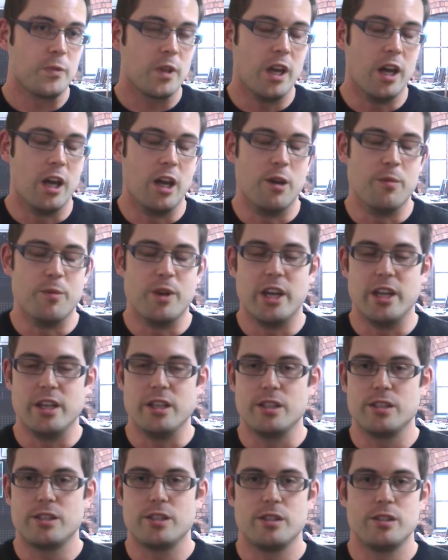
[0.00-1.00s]
and
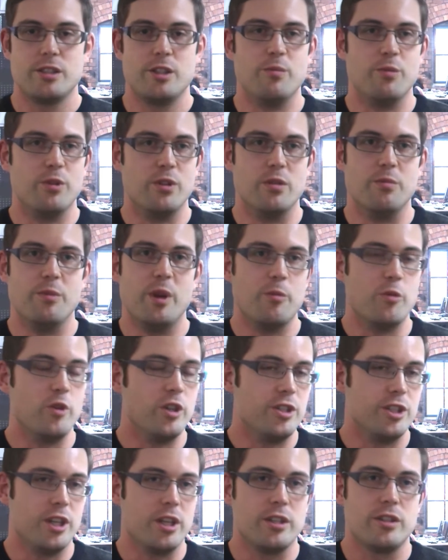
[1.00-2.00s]
it's simple memory
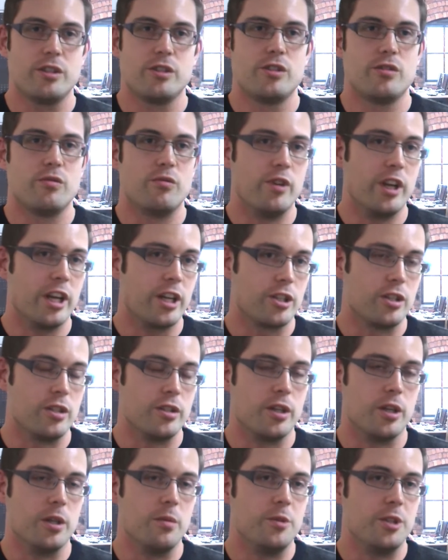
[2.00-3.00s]
tests, reaction
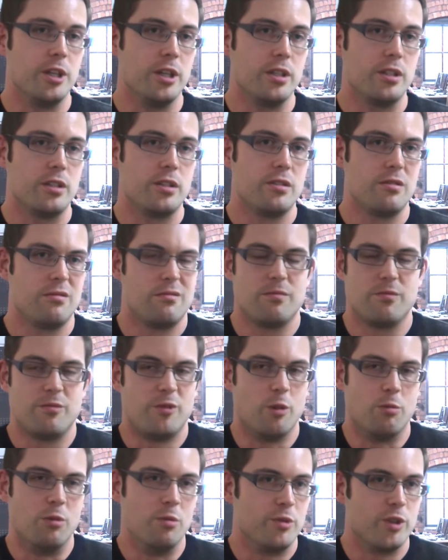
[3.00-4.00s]
time tests,
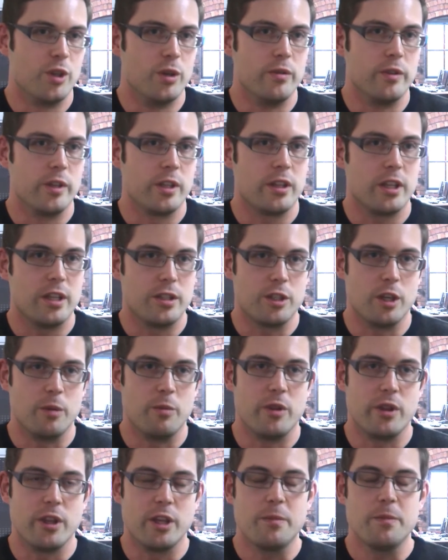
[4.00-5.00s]
problem solving, that type
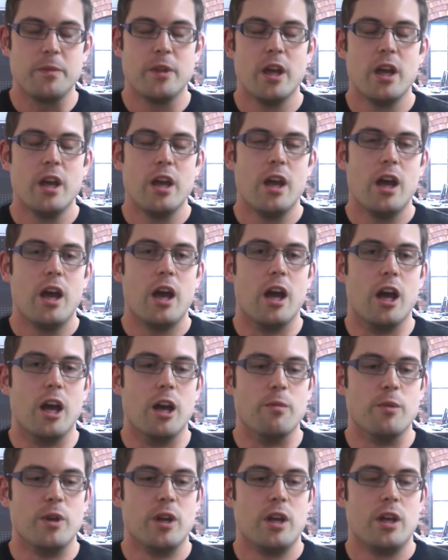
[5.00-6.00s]
of thing.
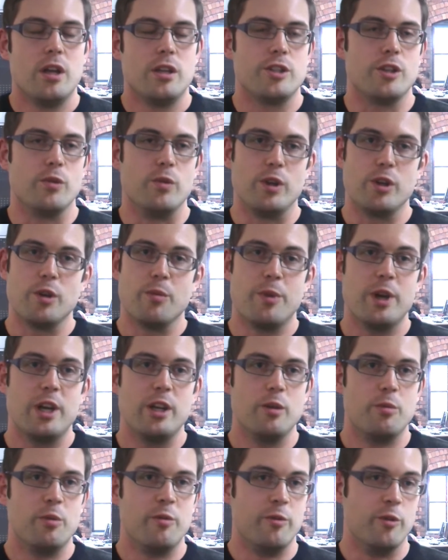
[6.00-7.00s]
So we compare
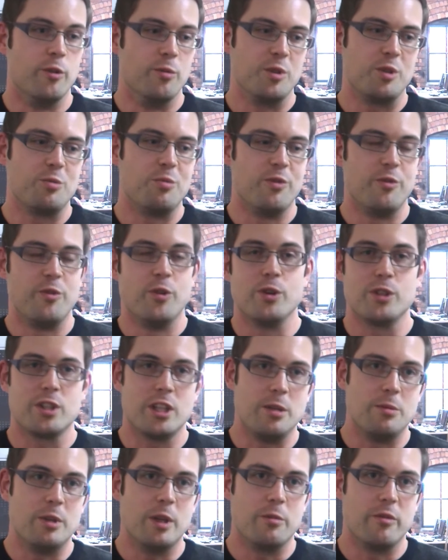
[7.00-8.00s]
your performance before
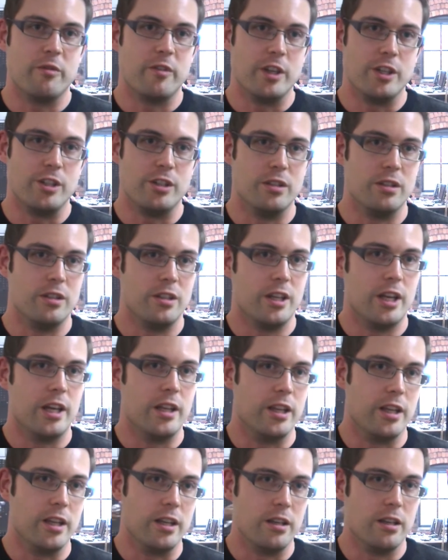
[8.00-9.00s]
sleep deprivation
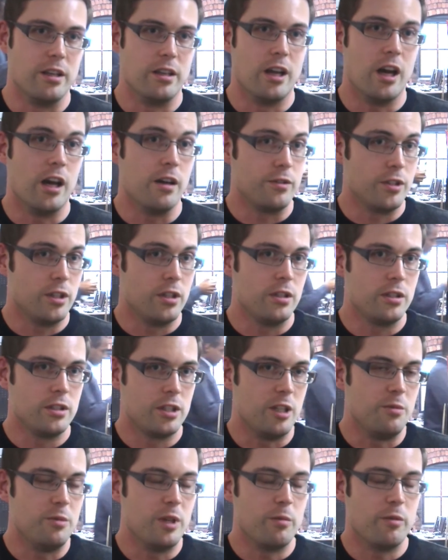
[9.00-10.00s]
and then after
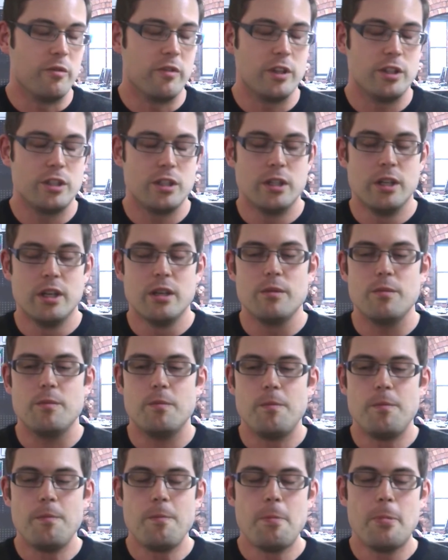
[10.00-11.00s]
sleep deprivation.
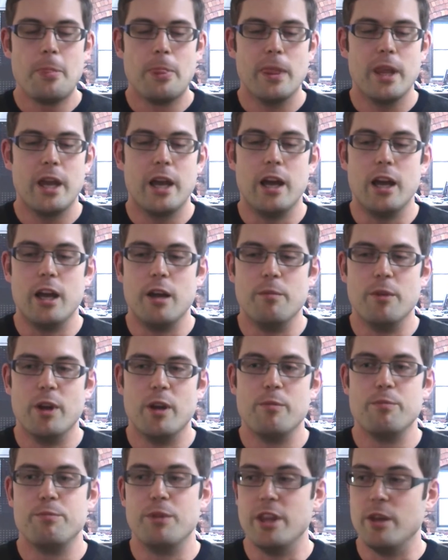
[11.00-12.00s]

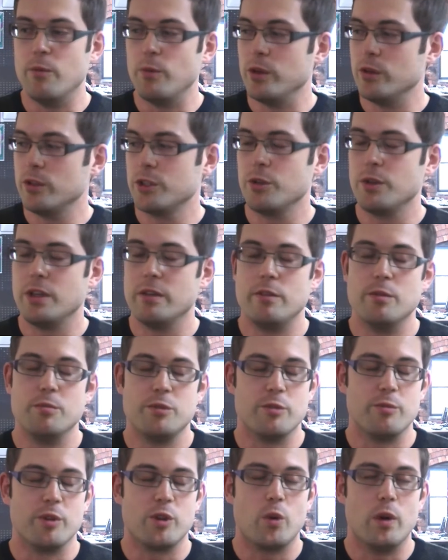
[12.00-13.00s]
But then we also give them
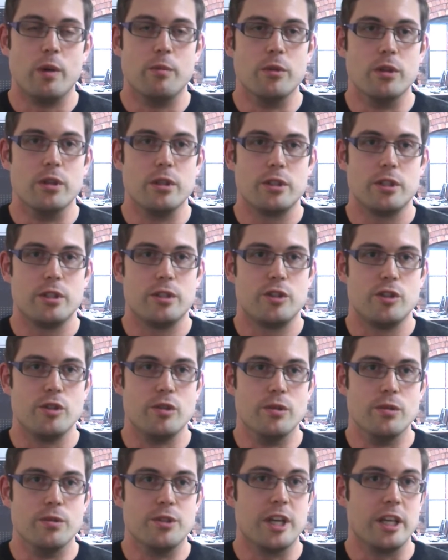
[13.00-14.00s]
some equipment
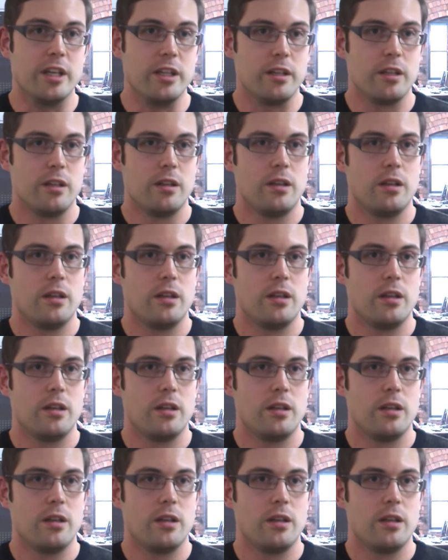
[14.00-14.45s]
to take